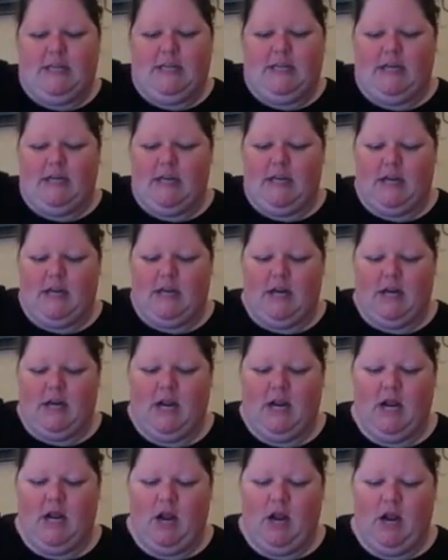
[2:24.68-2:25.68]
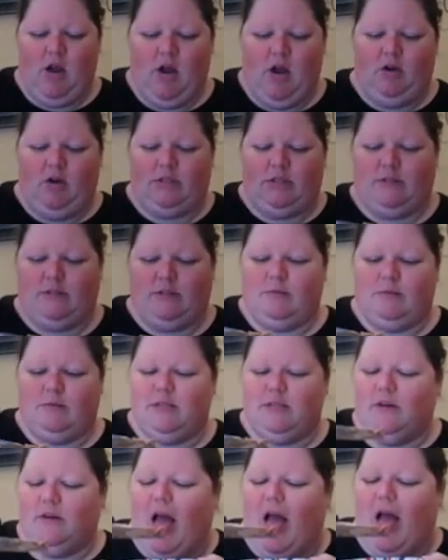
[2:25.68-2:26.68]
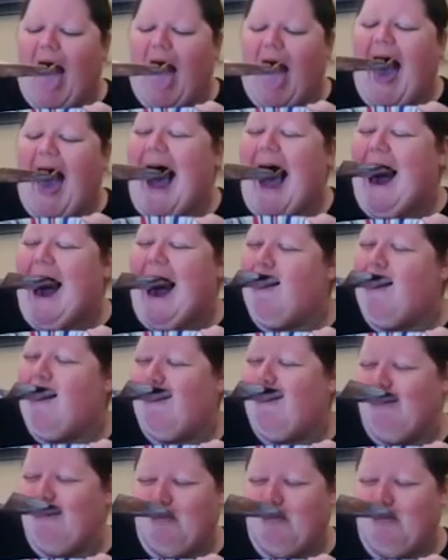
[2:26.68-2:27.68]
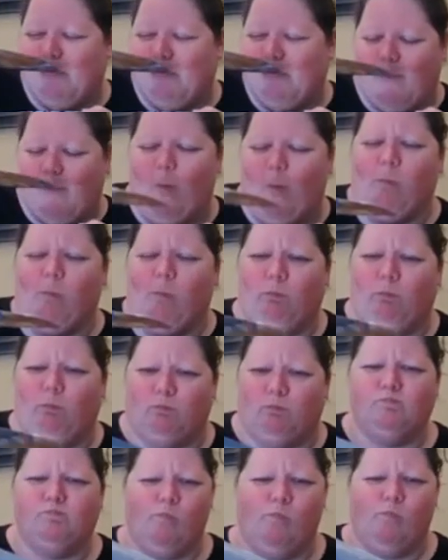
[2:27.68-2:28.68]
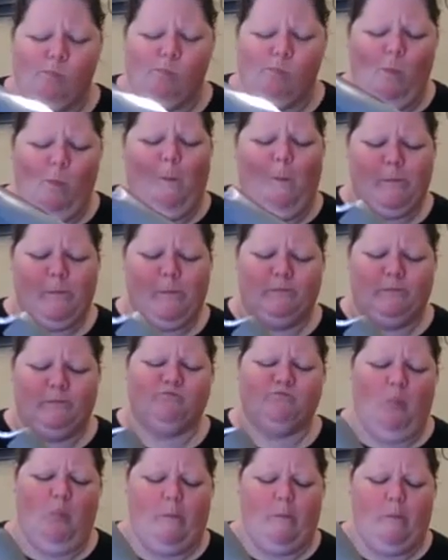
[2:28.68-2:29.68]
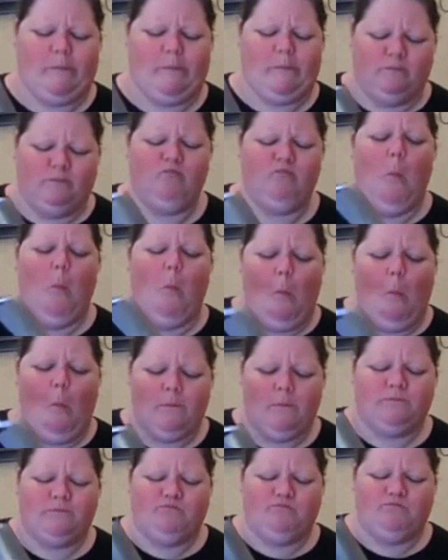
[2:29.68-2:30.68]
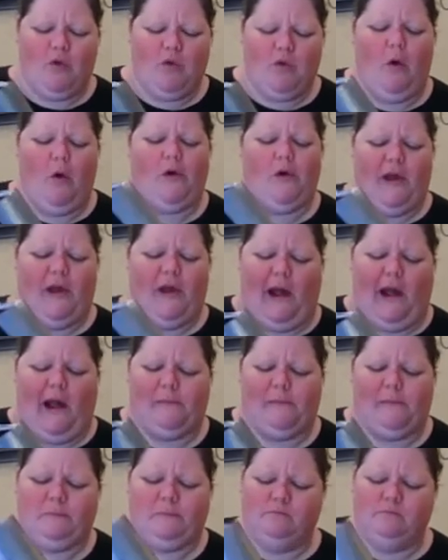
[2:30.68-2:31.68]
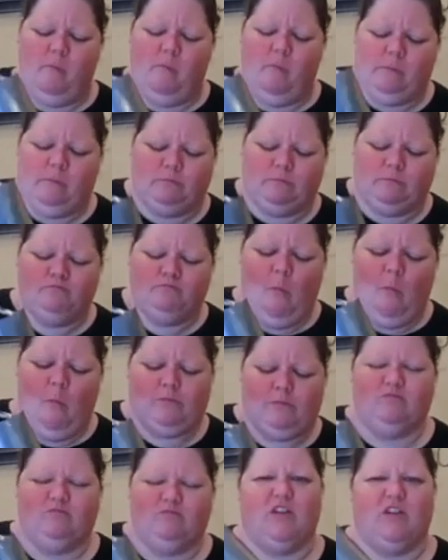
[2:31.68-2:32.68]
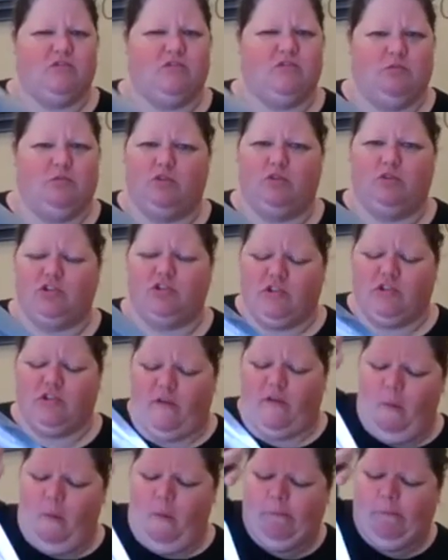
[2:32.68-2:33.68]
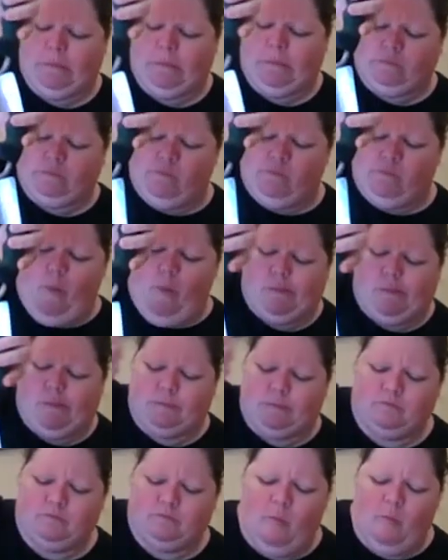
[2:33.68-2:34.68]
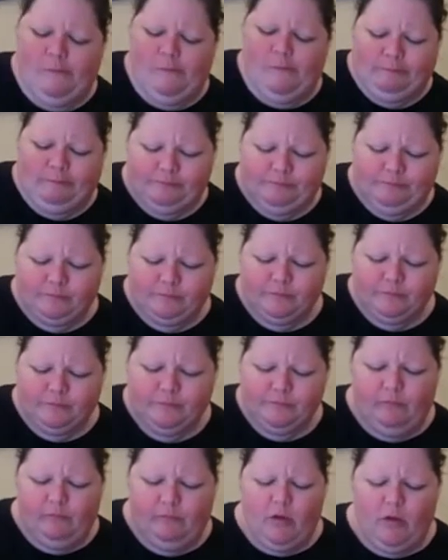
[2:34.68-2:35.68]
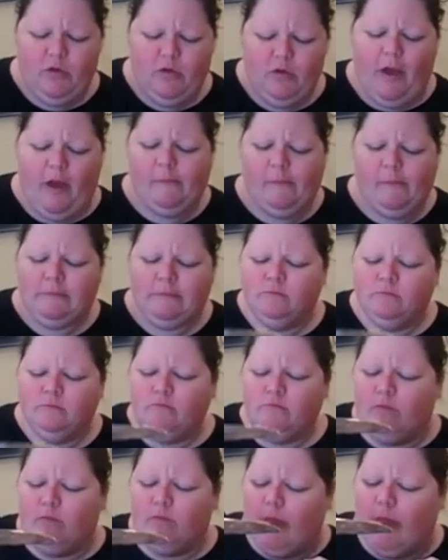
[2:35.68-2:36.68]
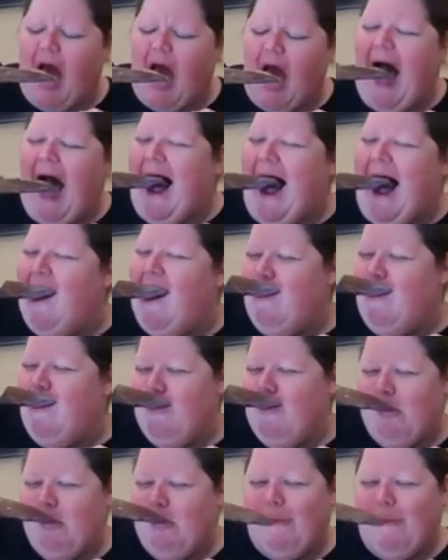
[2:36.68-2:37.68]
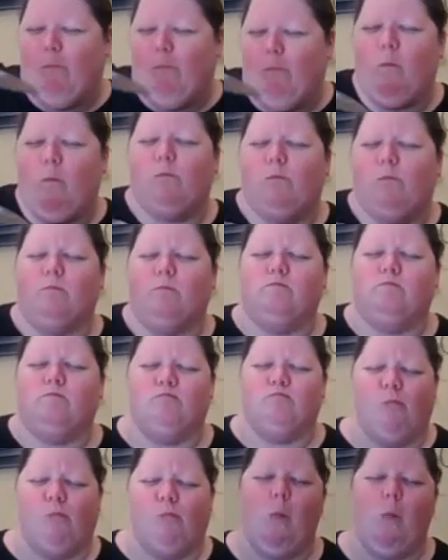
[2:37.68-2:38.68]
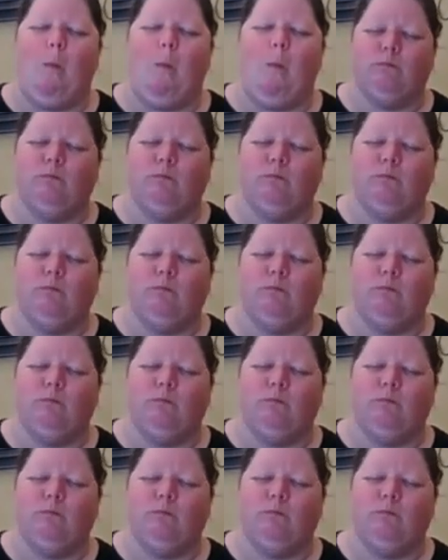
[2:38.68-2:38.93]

dig in with some syrup. Um, mm, mm-hmm. Oh, yeah. Mm-hmm. That's some good stuff. Mm-hmm. Yeah. Mm. Mm.